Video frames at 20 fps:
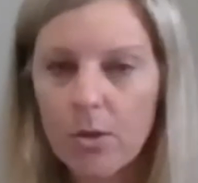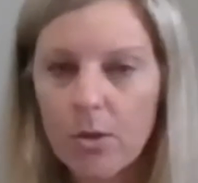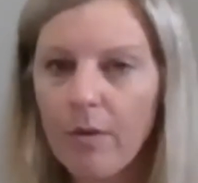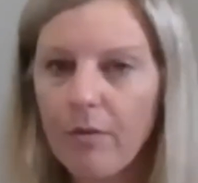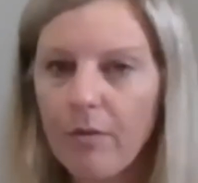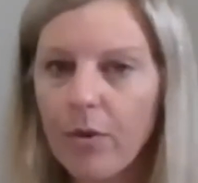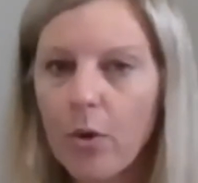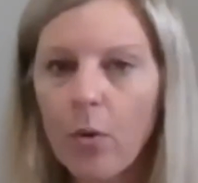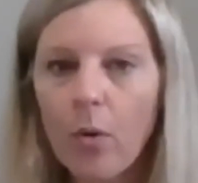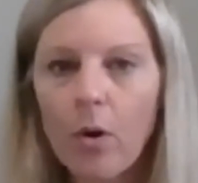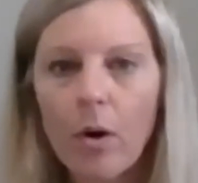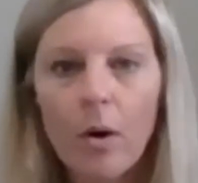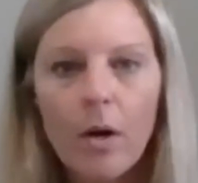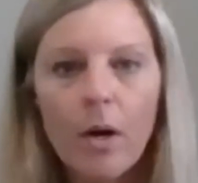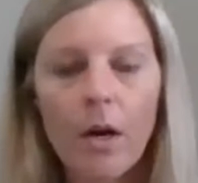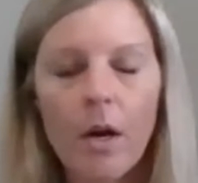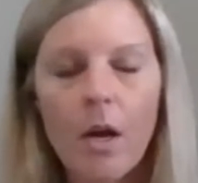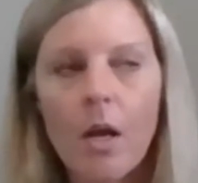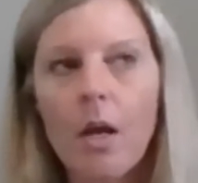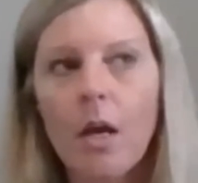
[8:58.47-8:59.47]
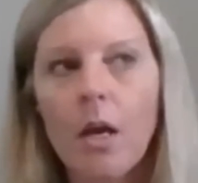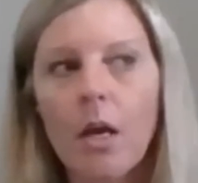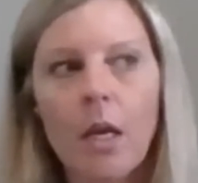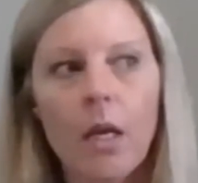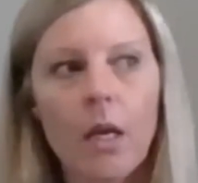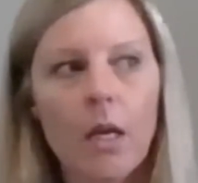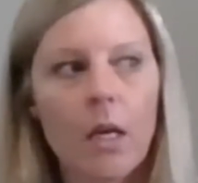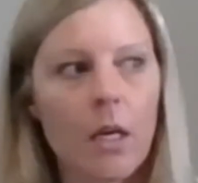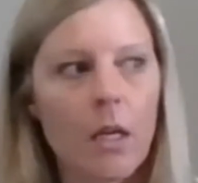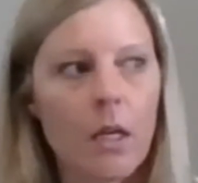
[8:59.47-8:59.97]
So if you're
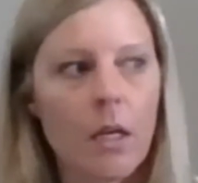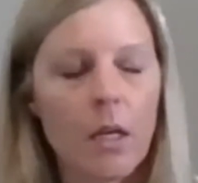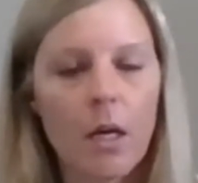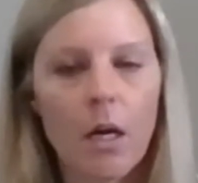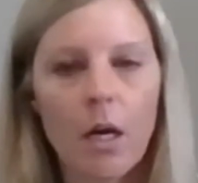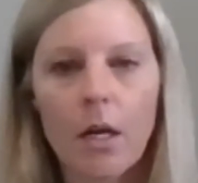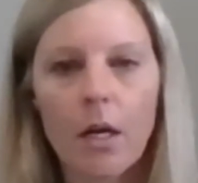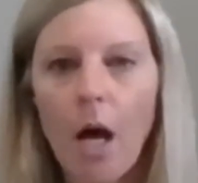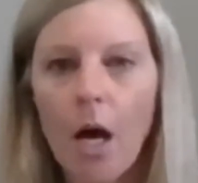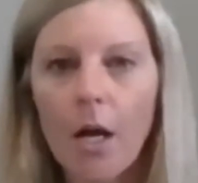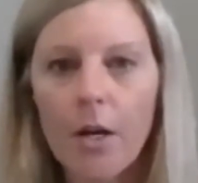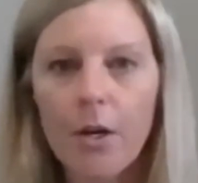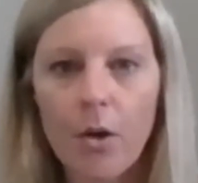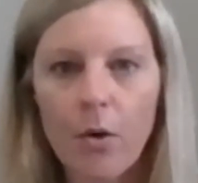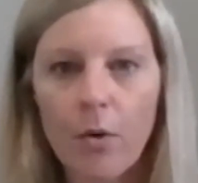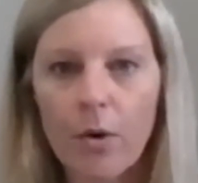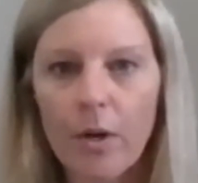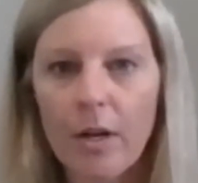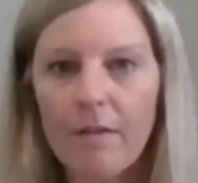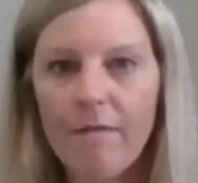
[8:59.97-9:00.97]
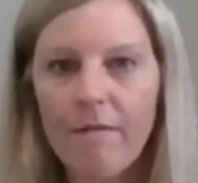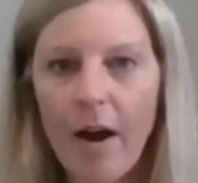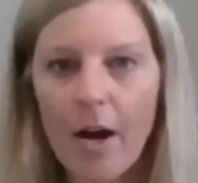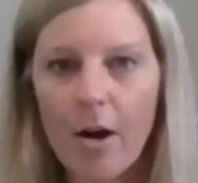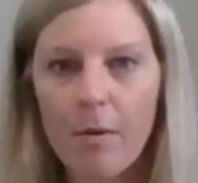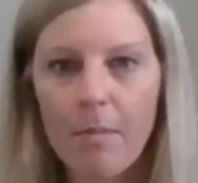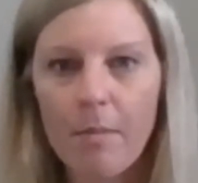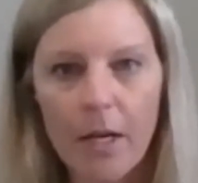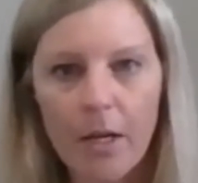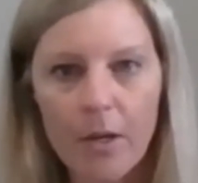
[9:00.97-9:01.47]
in an unknown
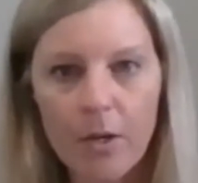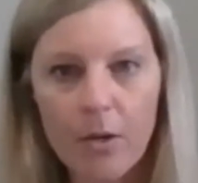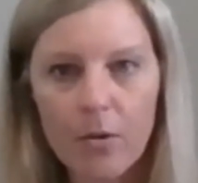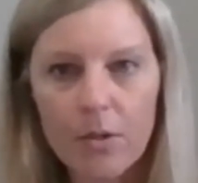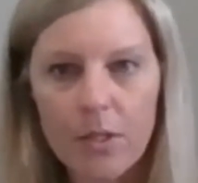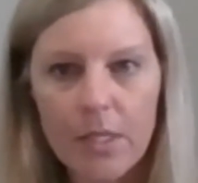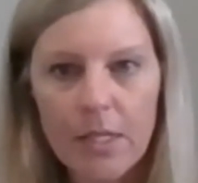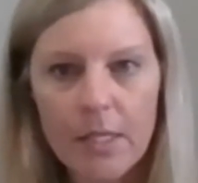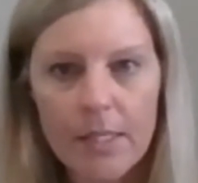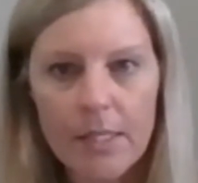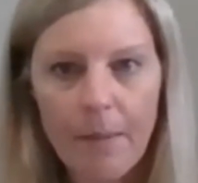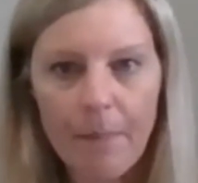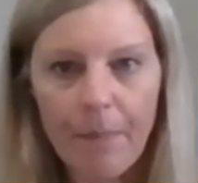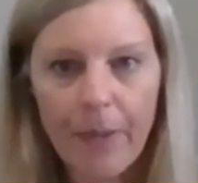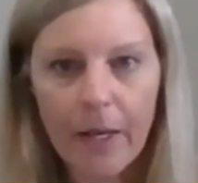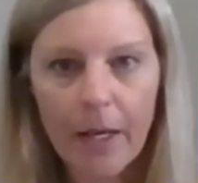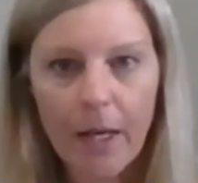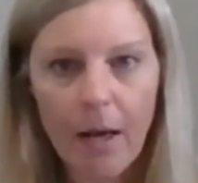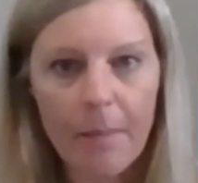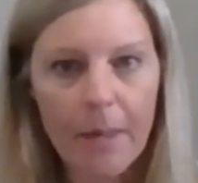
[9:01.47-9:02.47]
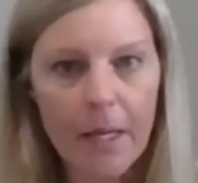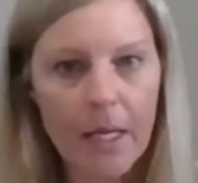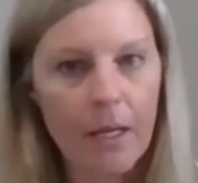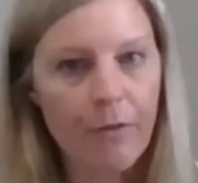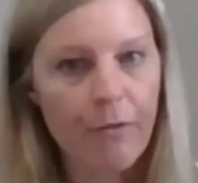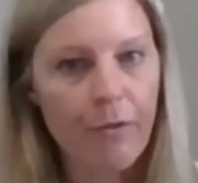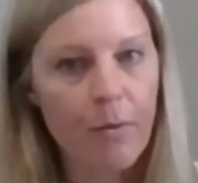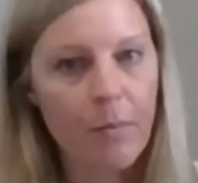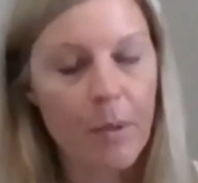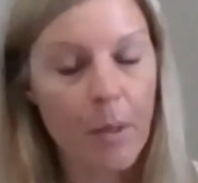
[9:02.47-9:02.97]
environment and you see something coming
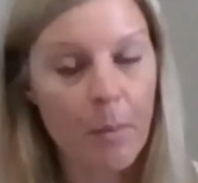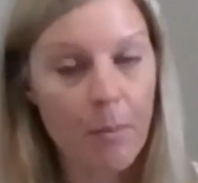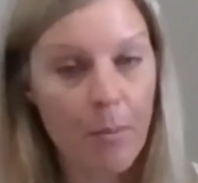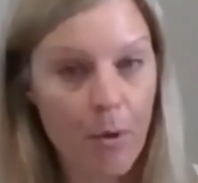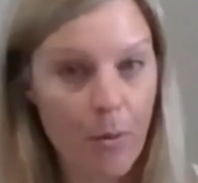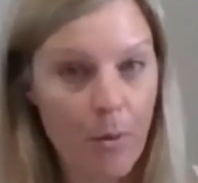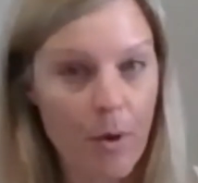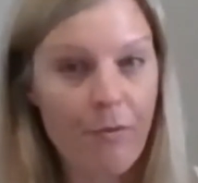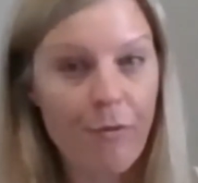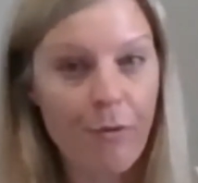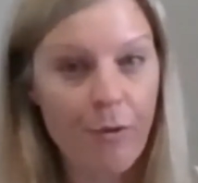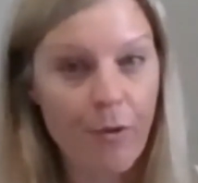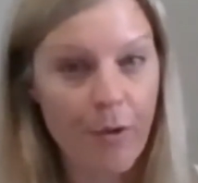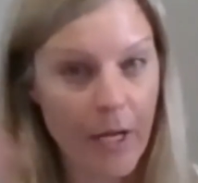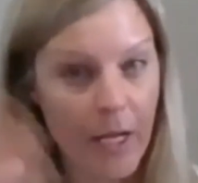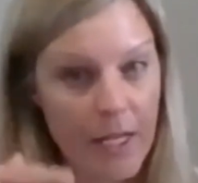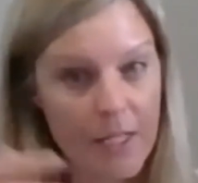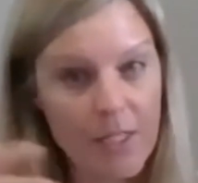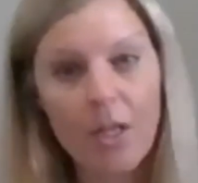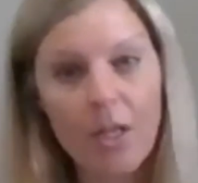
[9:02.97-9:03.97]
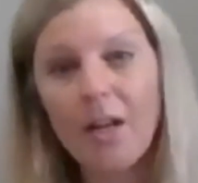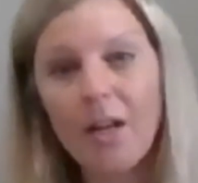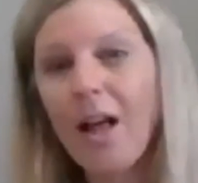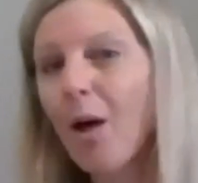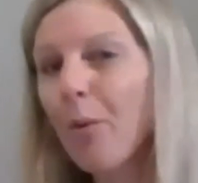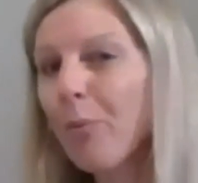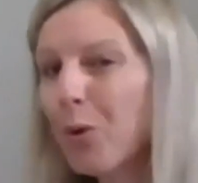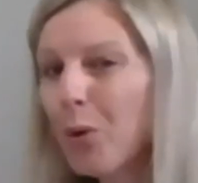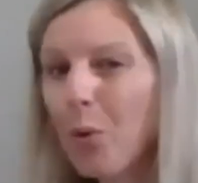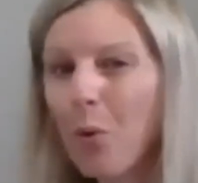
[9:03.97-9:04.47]
in from your periphery, it's going to help